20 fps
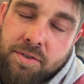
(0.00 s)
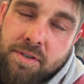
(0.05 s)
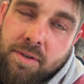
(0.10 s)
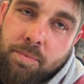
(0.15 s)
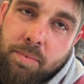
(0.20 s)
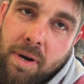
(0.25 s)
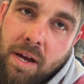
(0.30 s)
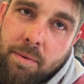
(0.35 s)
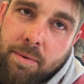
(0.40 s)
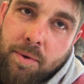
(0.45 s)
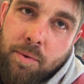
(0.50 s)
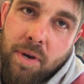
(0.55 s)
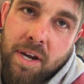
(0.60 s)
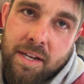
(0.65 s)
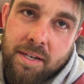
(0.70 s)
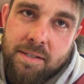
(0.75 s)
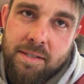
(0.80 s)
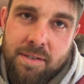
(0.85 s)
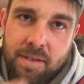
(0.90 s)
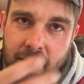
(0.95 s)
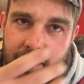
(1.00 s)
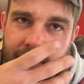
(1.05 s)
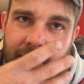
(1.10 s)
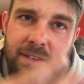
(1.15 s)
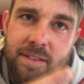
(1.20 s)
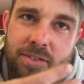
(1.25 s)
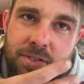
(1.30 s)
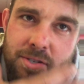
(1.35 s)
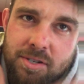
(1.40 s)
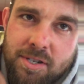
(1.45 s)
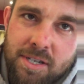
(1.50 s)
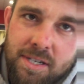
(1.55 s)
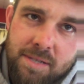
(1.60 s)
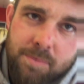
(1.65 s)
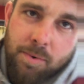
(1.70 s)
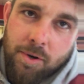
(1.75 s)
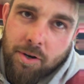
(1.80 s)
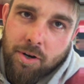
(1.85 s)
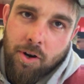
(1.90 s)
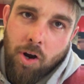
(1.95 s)
You should probably wait until I get the
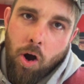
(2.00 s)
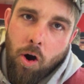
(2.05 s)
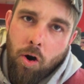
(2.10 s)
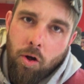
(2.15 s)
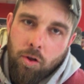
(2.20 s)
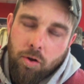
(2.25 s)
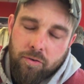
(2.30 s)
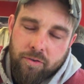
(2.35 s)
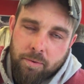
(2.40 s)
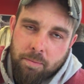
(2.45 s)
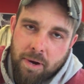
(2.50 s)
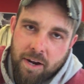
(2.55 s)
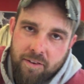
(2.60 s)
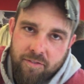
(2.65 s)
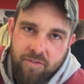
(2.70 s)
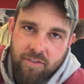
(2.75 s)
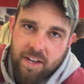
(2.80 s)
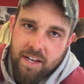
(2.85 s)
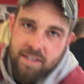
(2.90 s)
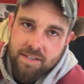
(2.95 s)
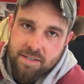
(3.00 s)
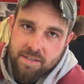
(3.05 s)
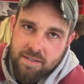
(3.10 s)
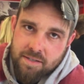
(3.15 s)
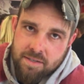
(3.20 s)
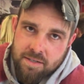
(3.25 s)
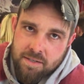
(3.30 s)
cheeseburger all over my face.